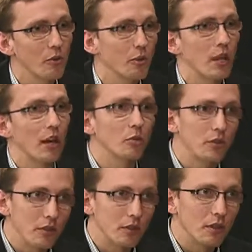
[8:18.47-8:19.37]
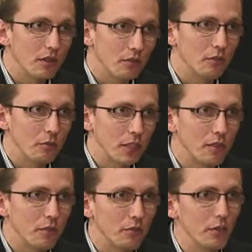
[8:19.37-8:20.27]
without the
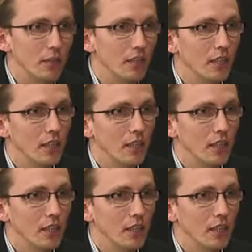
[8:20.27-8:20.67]
rest of the